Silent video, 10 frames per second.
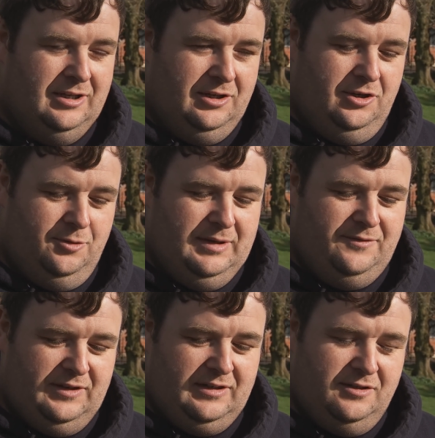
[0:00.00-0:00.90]
you know, we'd
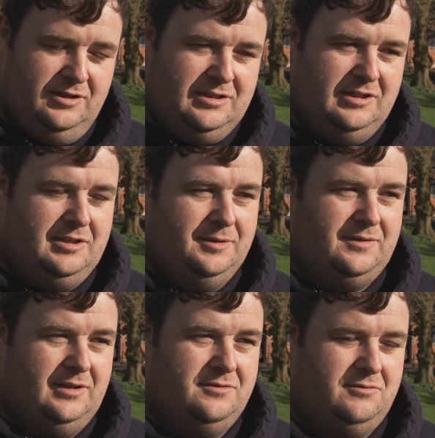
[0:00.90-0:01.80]
think, you know, he's
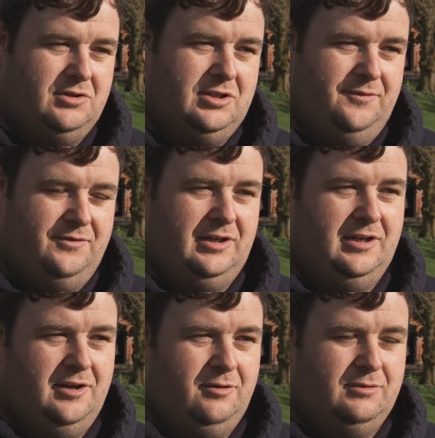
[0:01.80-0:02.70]
just turned
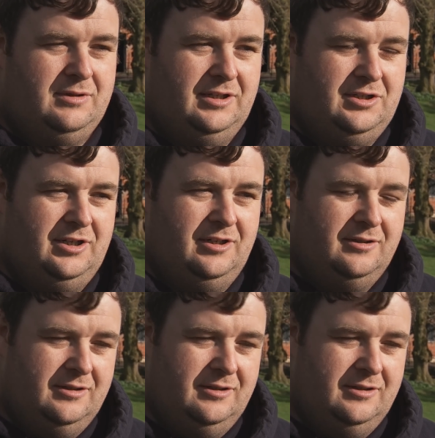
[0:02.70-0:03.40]
3-year-old this year,